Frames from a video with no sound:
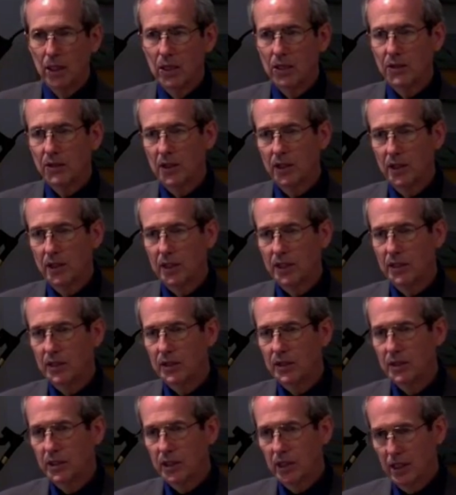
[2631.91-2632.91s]
The
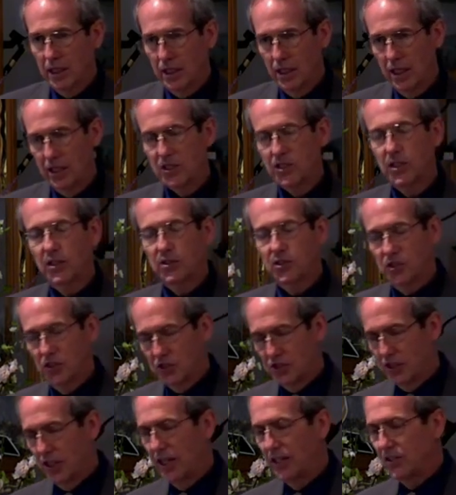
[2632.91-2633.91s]
I should
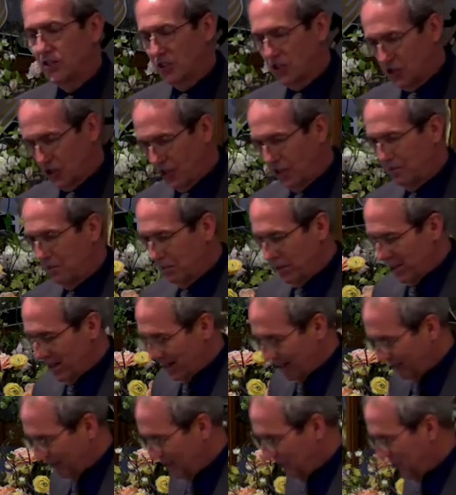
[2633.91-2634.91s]
say sun
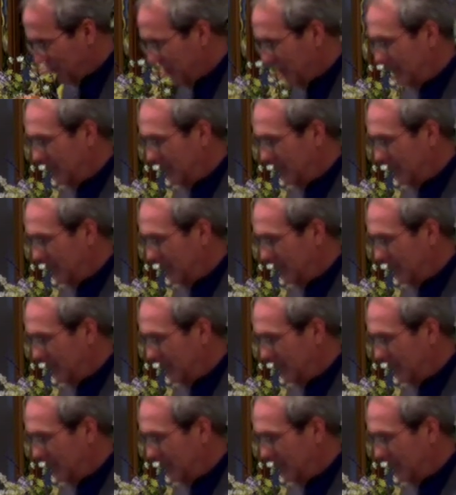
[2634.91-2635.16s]
blockers.